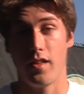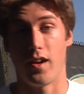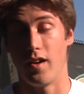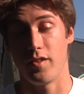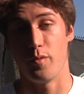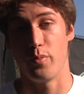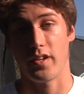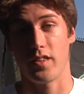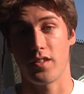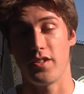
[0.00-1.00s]
uh, you know,
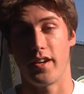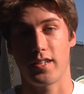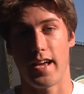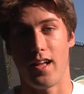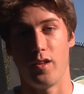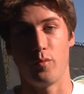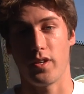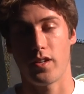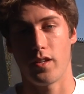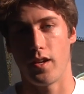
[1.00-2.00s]
bringing this young talent,
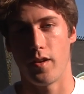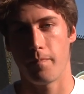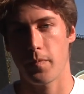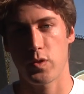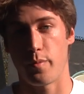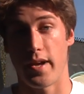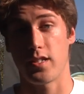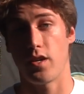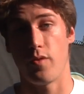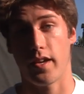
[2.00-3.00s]
we can um,
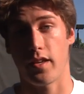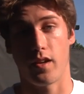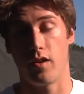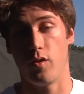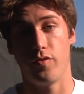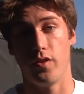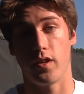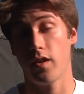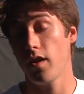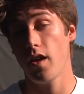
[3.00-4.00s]
surpass that ranking.
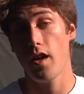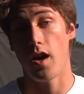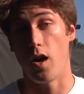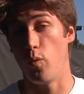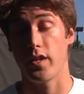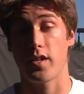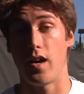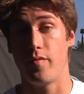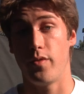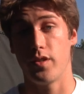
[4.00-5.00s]
Hopefully, uh, win
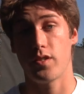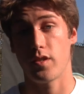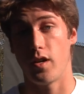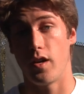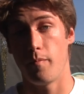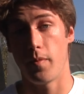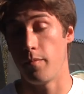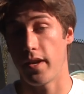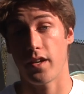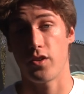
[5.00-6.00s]
conference um,
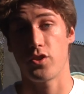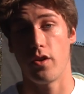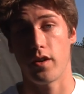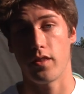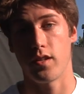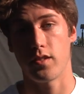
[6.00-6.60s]
and make a good showing in the